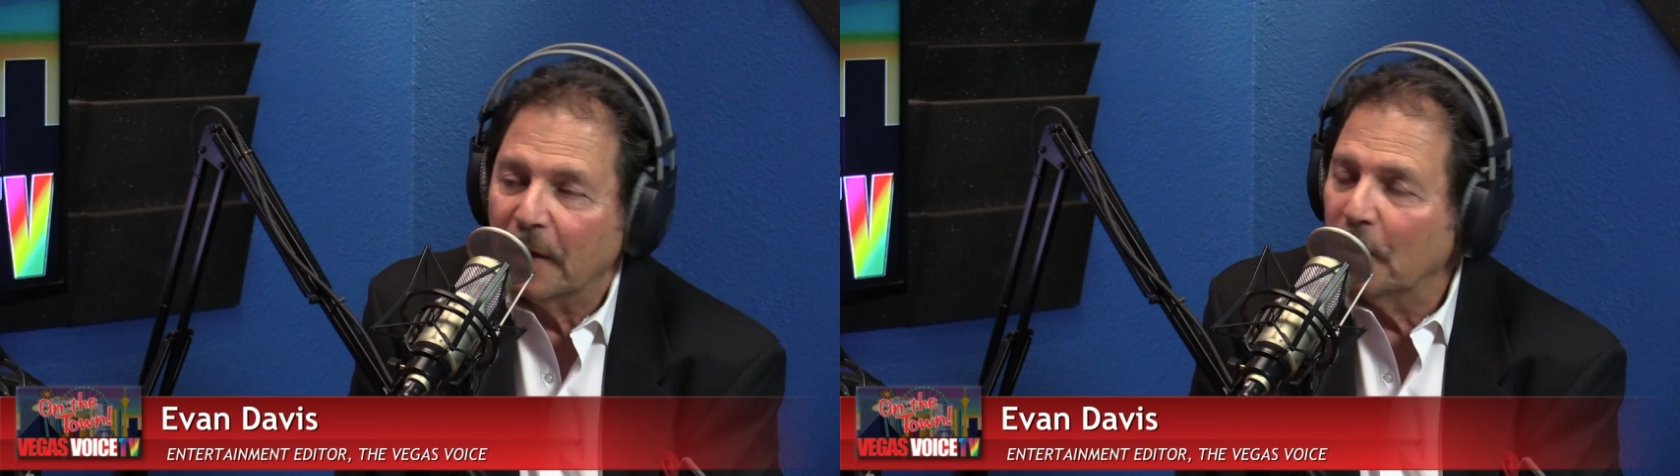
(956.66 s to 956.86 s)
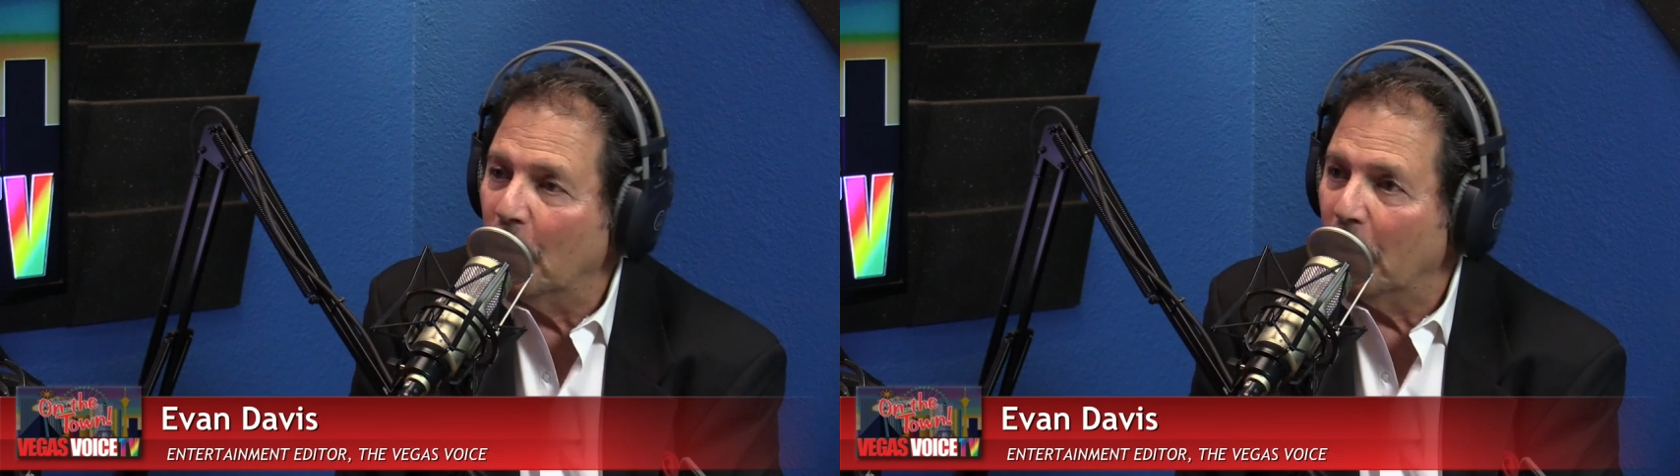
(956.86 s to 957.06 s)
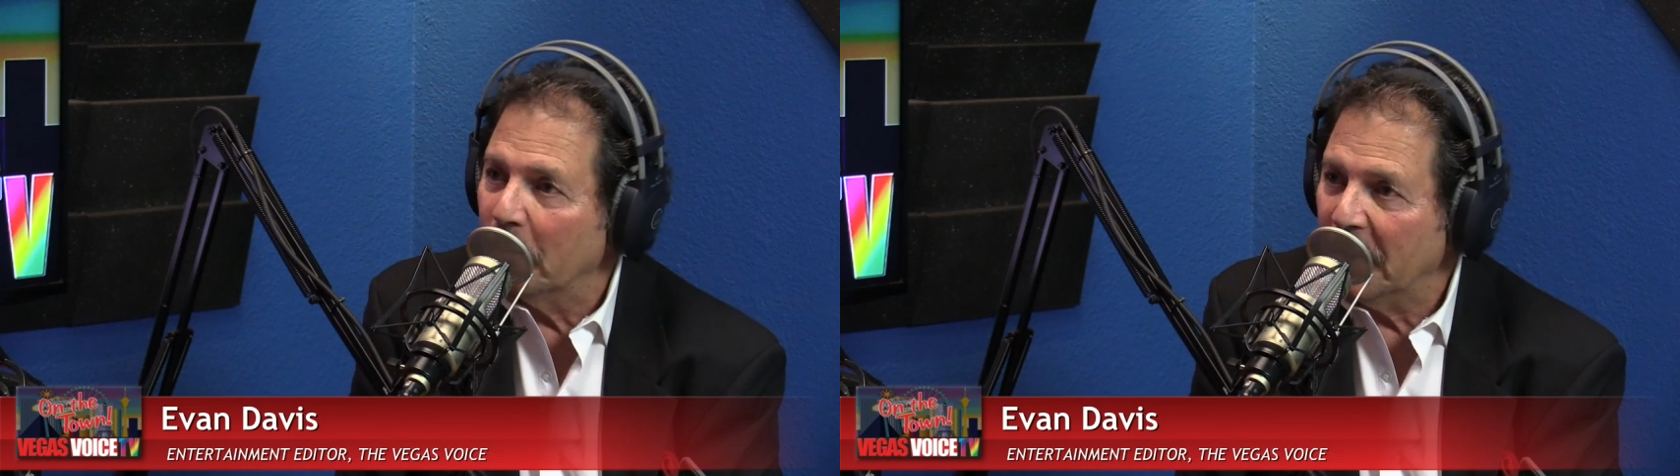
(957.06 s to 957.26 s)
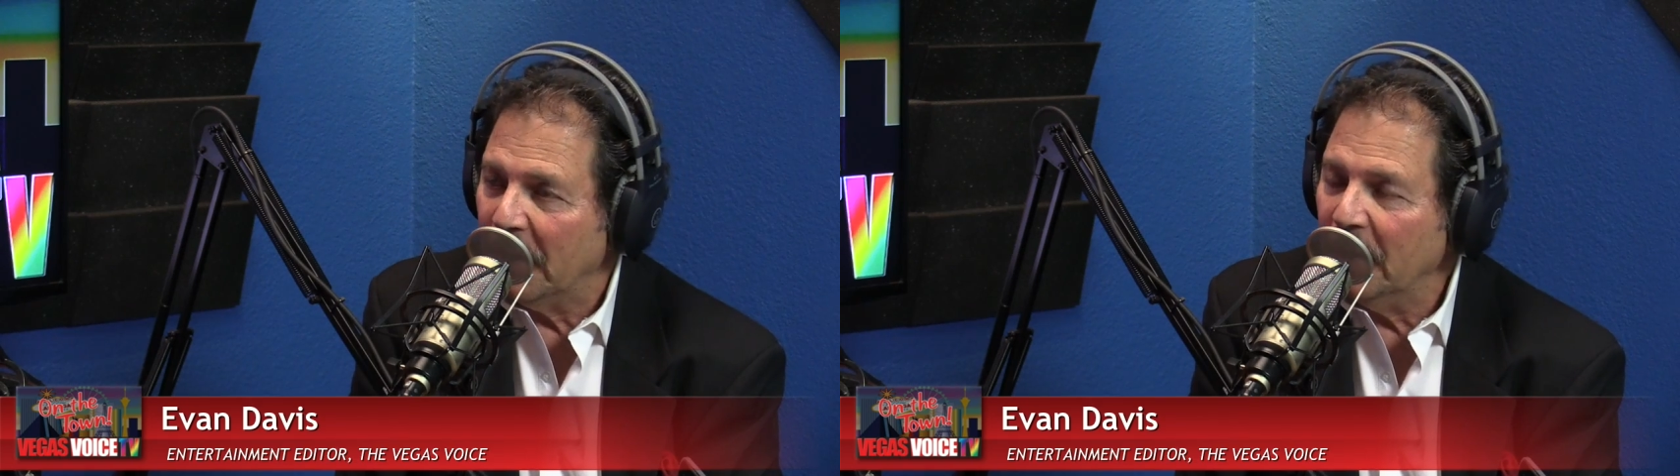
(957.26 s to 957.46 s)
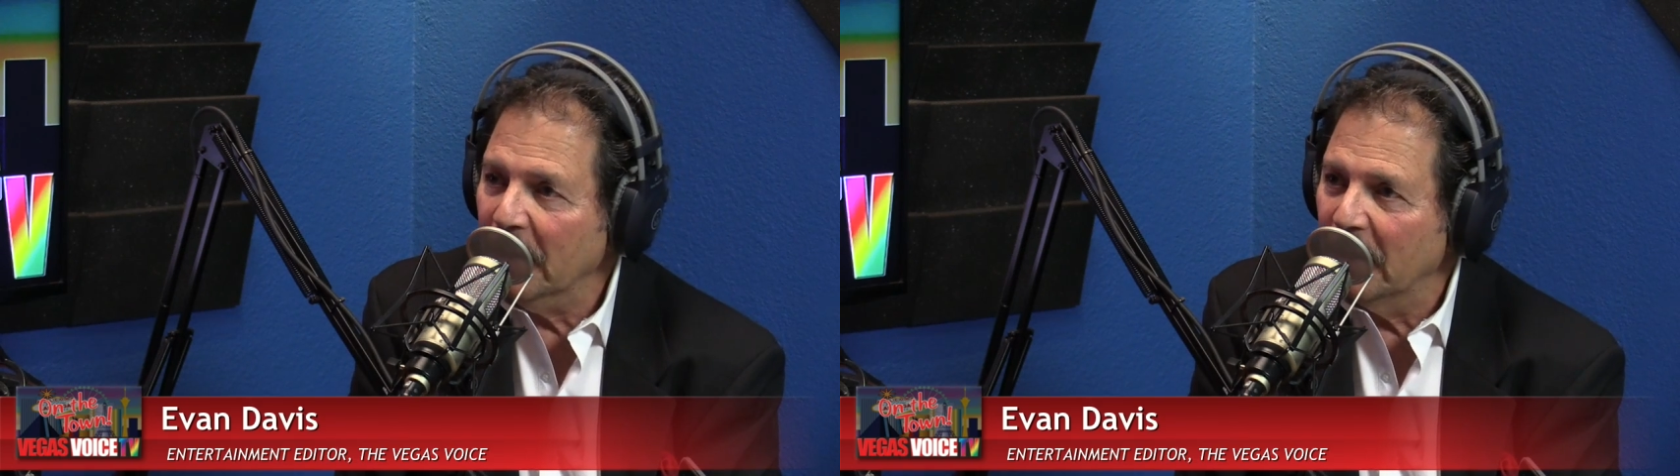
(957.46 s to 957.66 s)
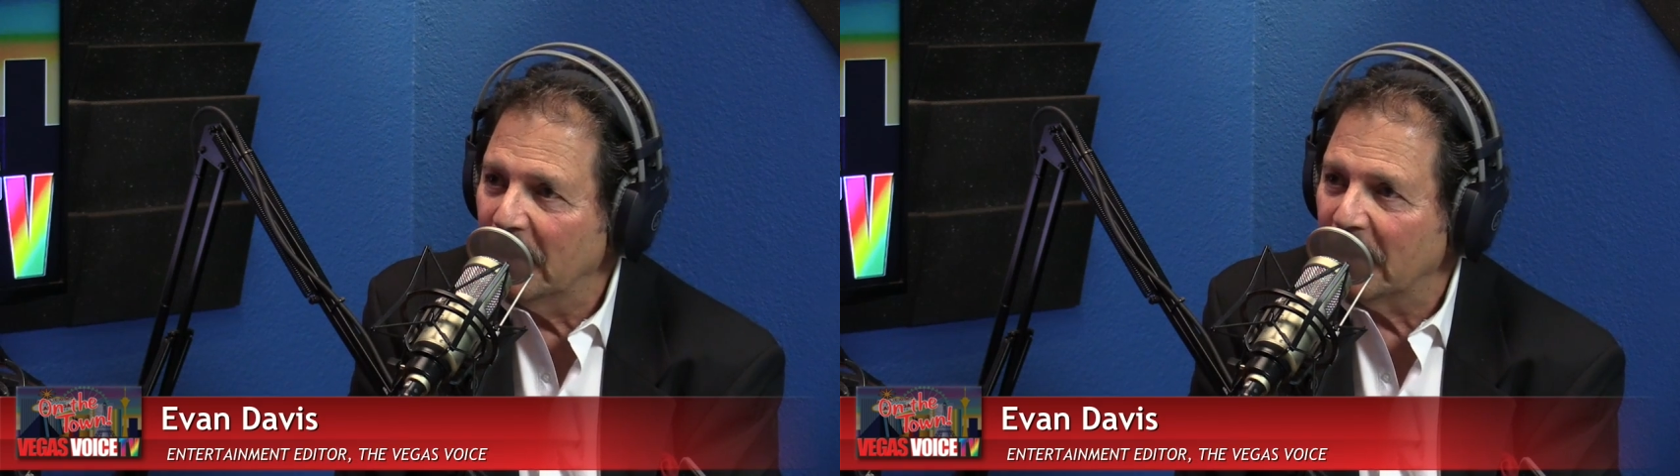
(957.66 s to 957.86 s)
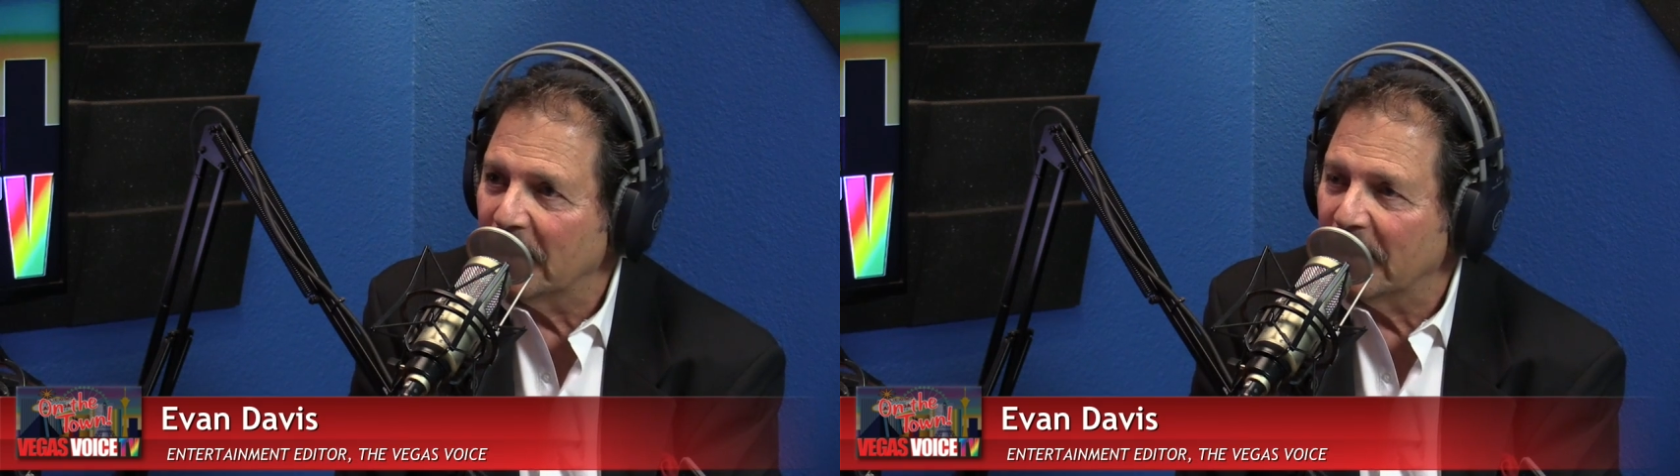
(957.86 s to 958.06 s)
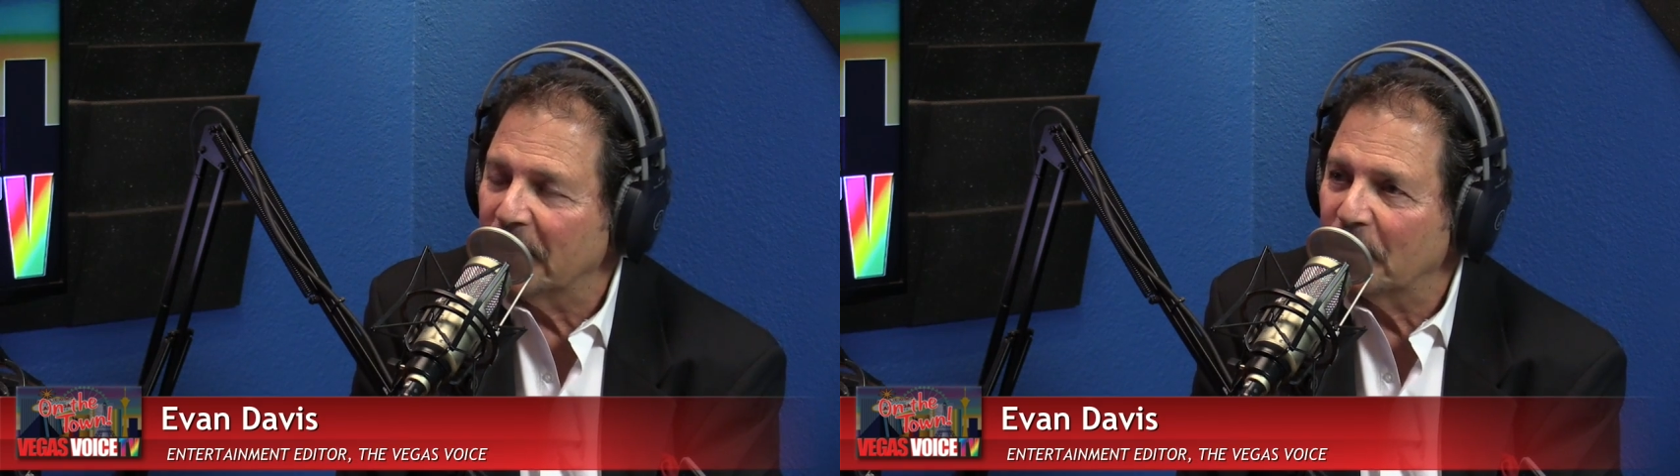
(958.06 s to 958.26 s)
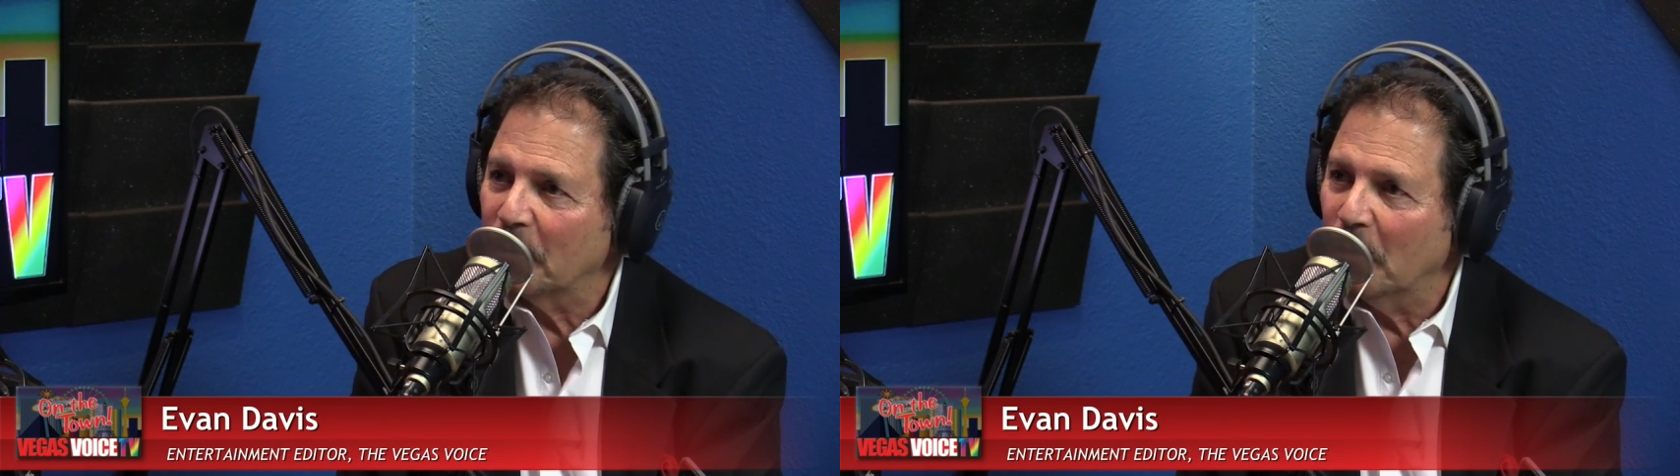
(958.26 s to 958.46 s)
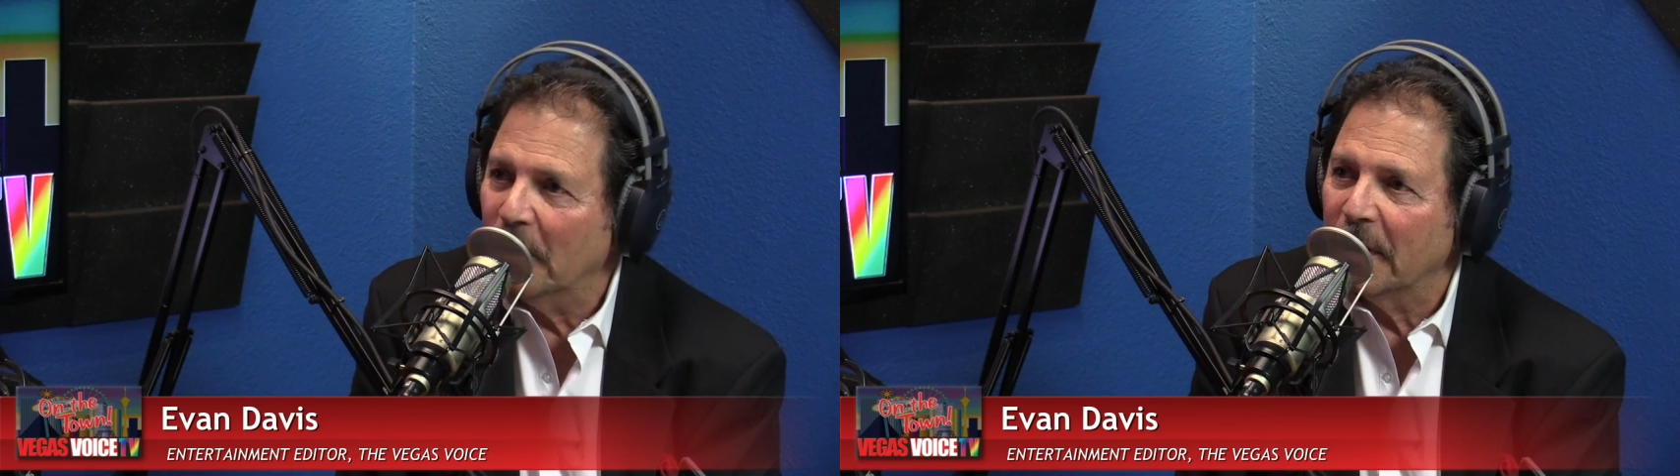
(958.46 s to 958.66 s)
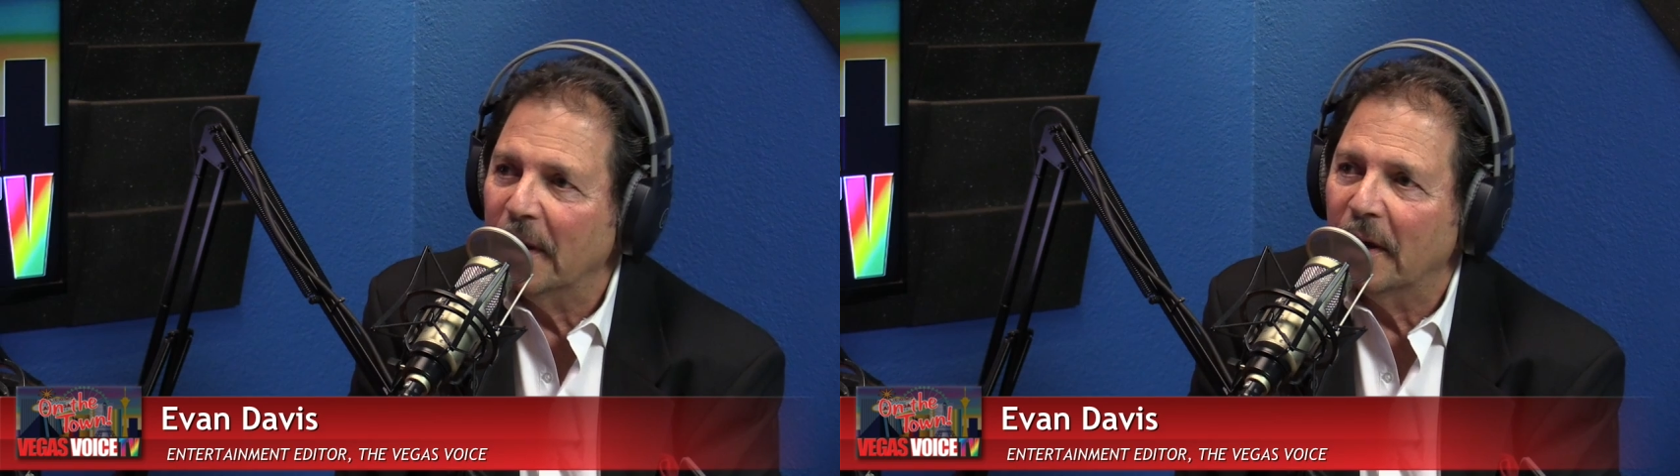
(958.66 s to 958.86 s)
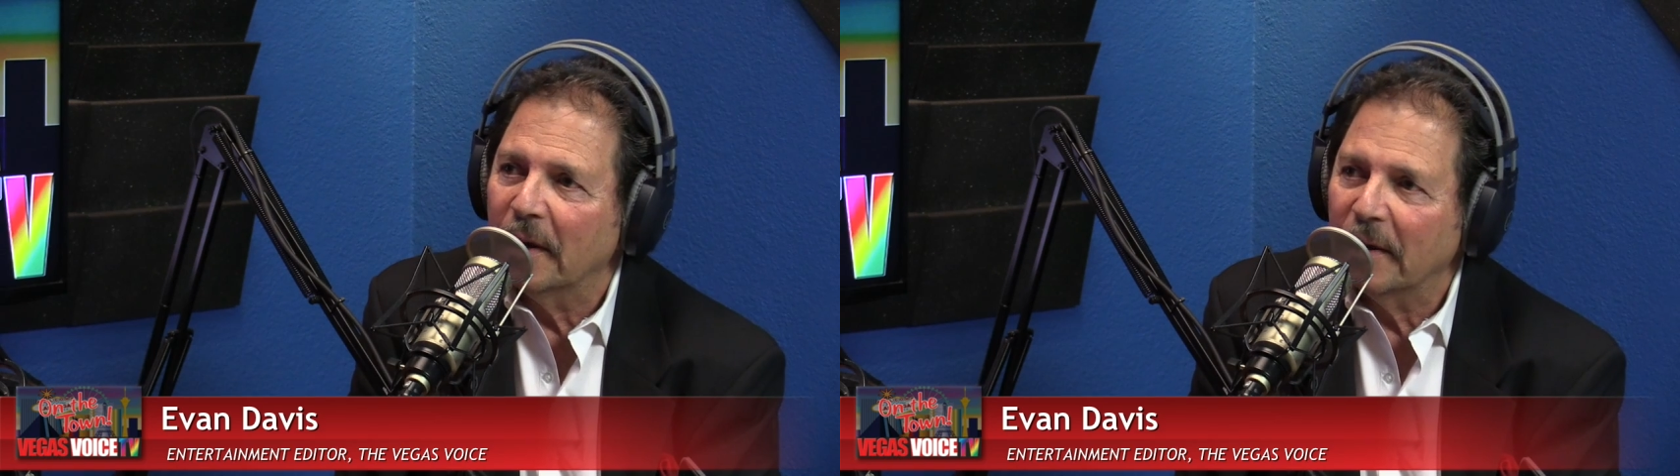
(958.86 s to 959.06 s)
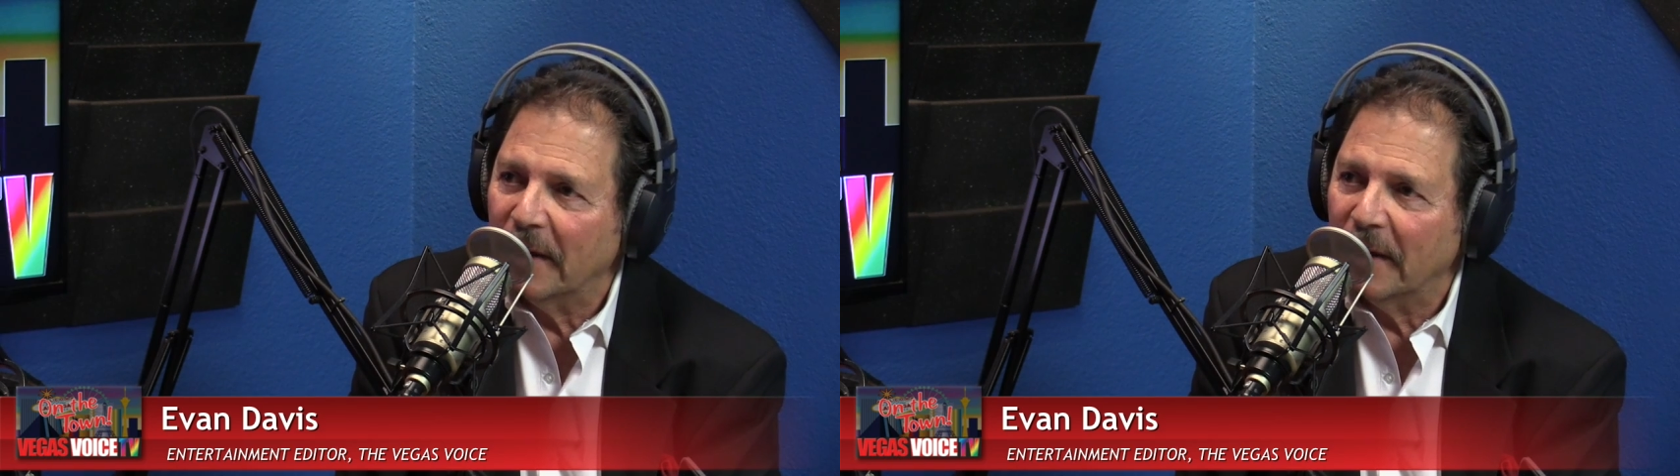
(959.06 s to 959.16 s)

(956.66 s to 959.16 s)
call me. That's one,